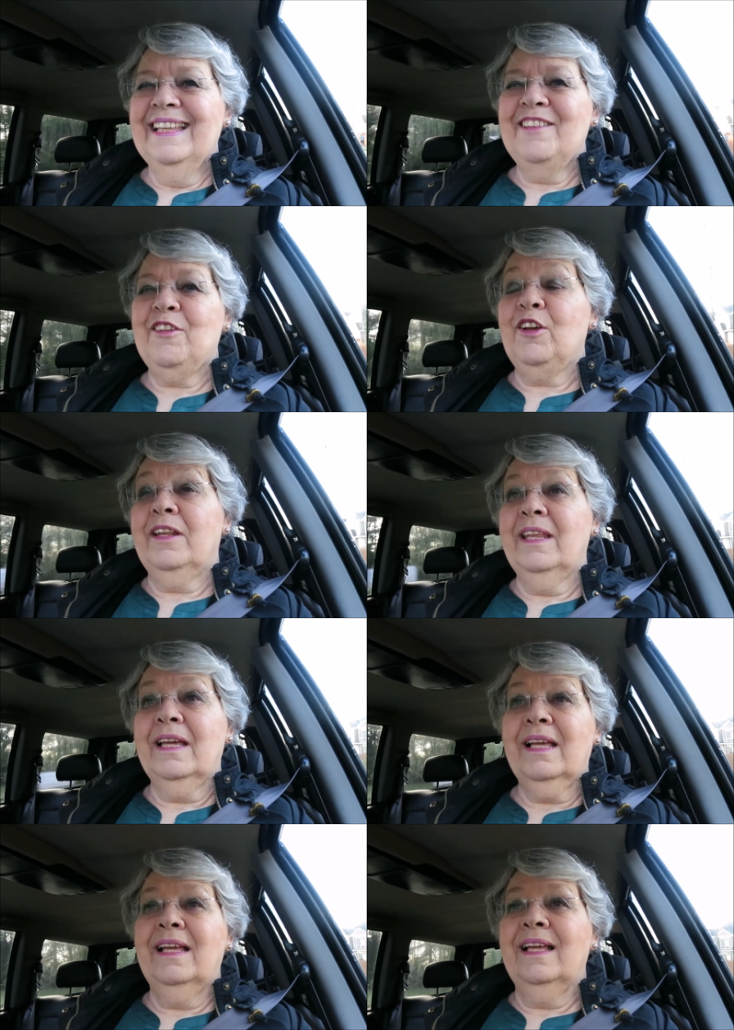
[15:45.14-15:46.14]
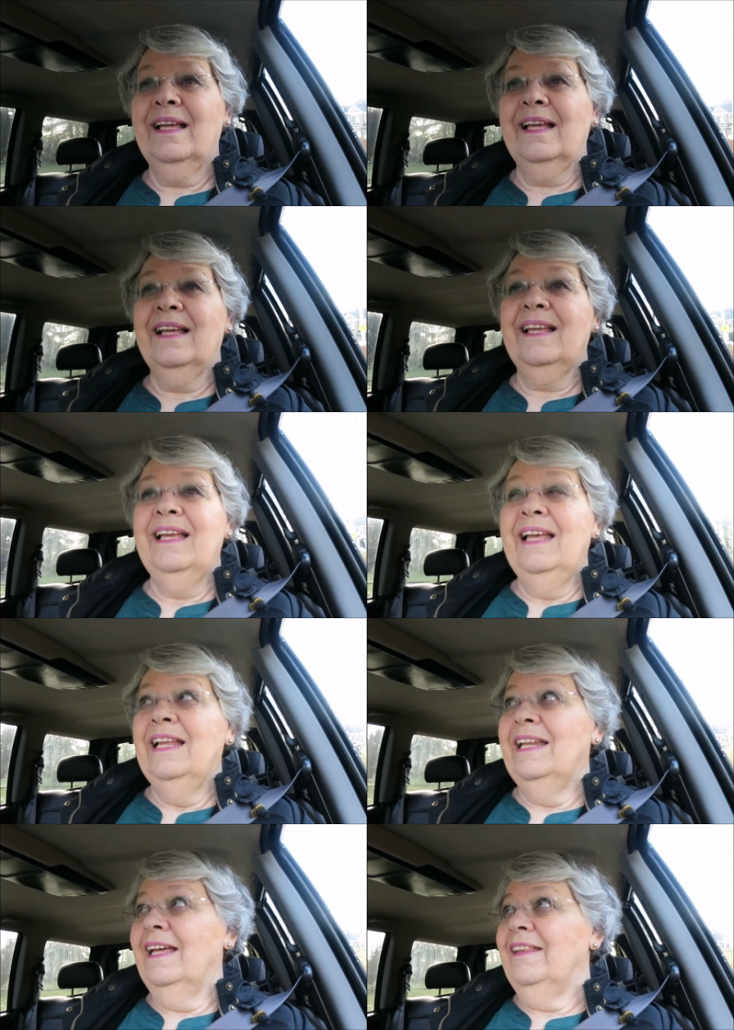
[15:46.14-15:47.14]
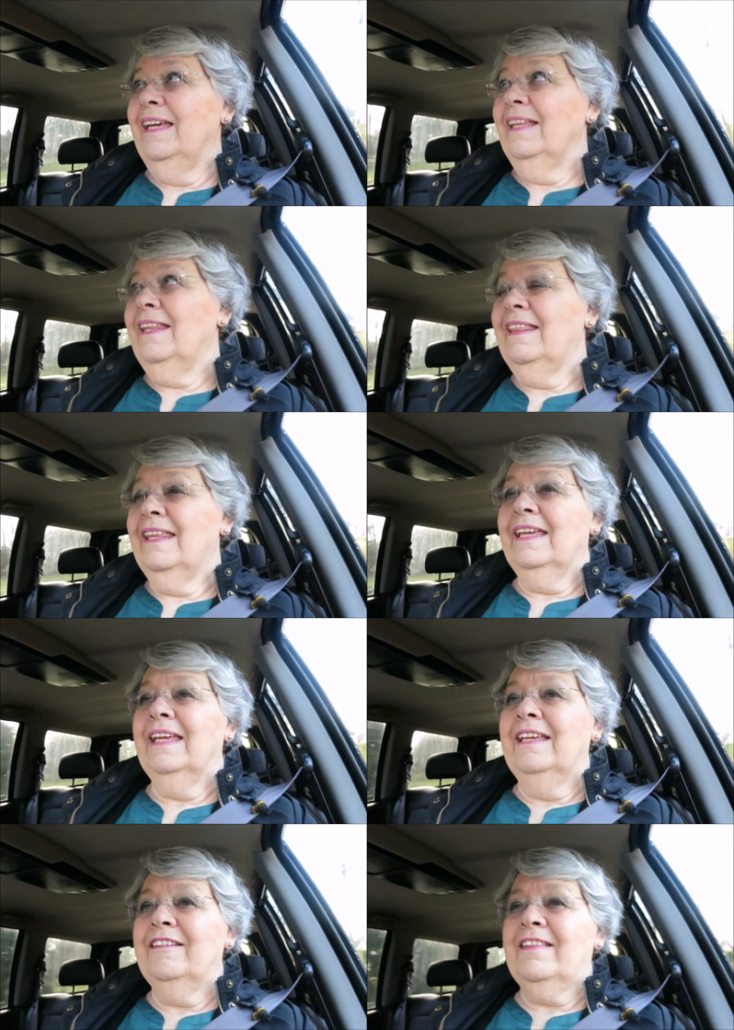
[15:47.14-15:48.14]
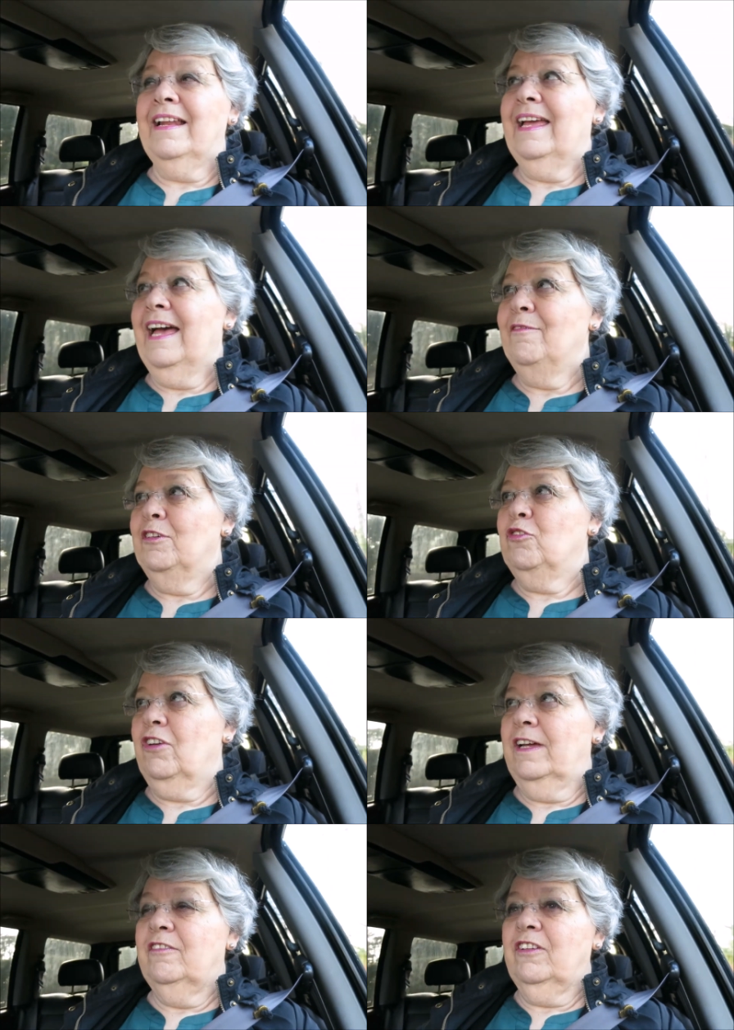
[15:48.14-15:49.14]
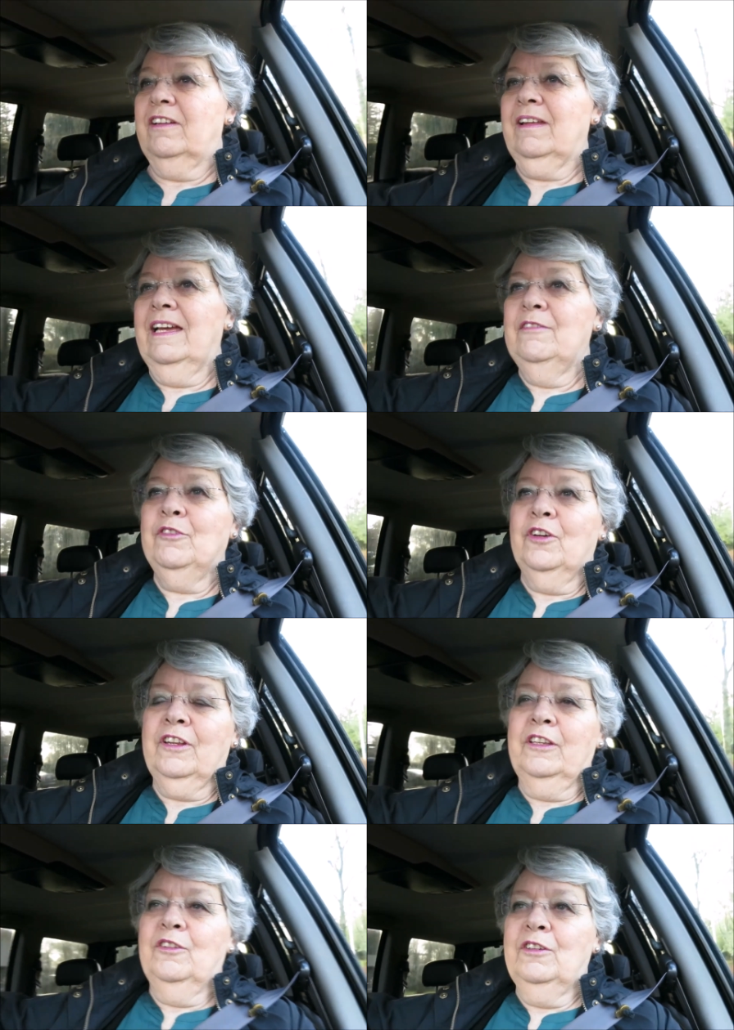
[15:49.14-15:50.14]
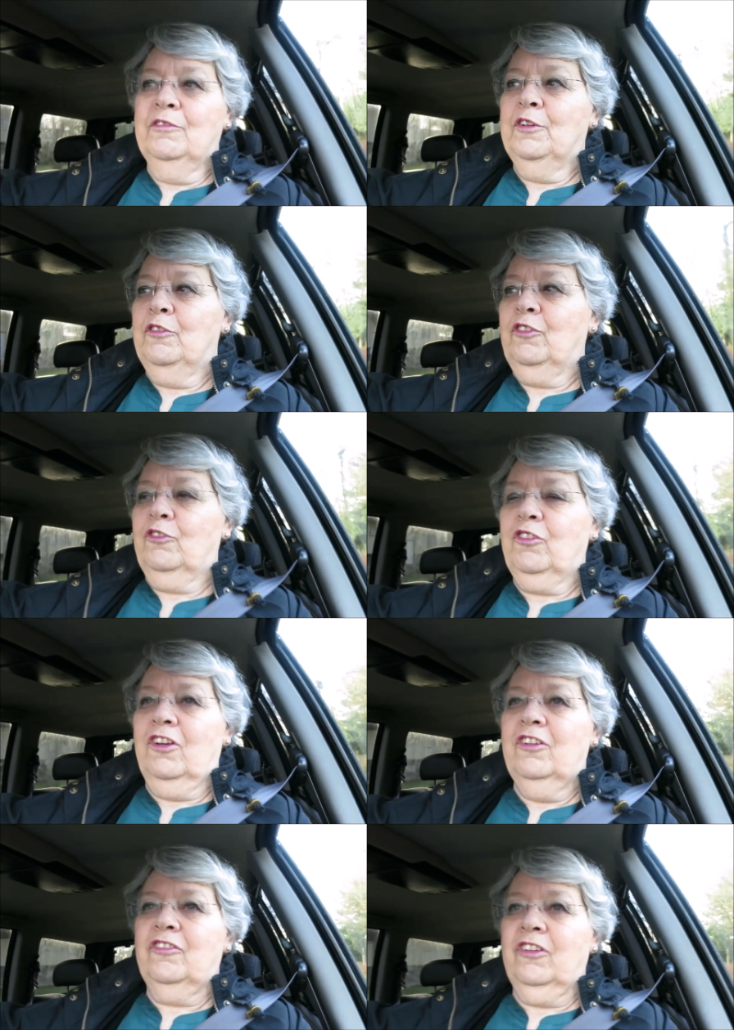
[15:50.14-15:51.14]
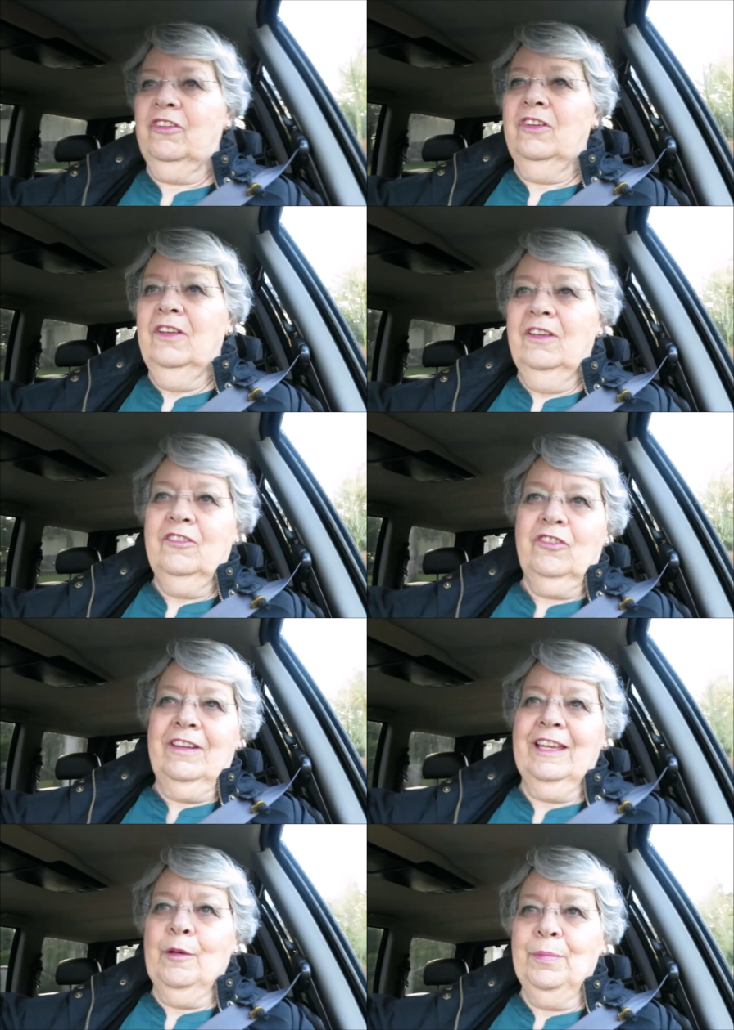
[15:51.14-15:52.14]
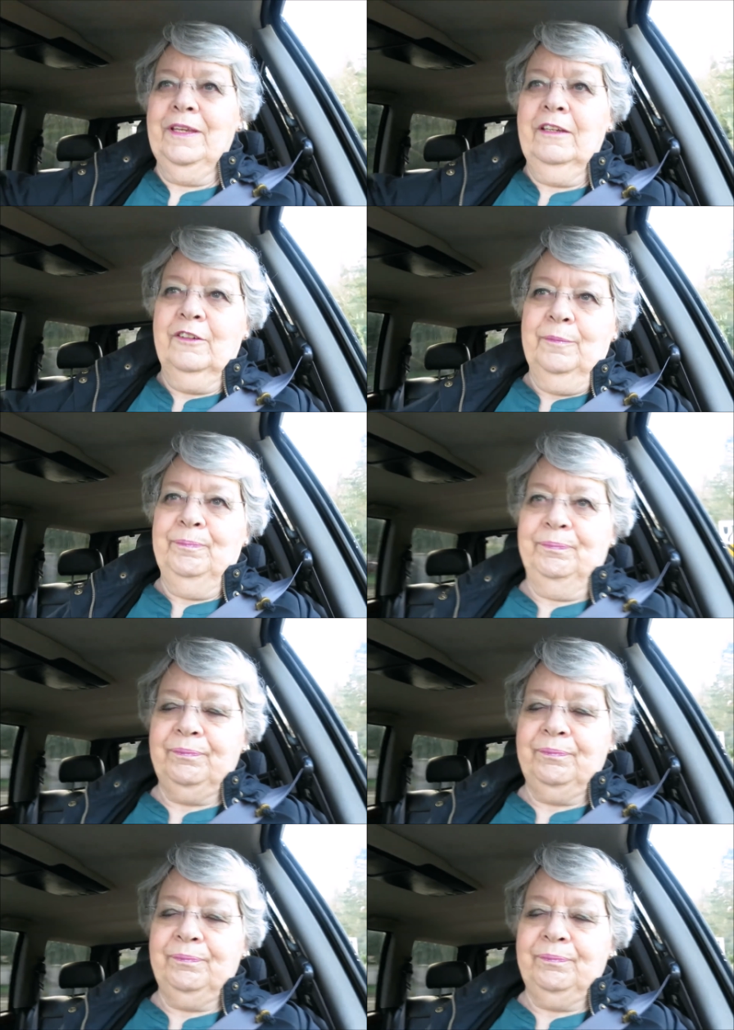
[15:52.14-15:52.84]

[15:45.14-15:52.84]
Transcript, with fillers: That's a good thing. Now the other thing is that I haven't tried yet. I've got a universal charger sitting up here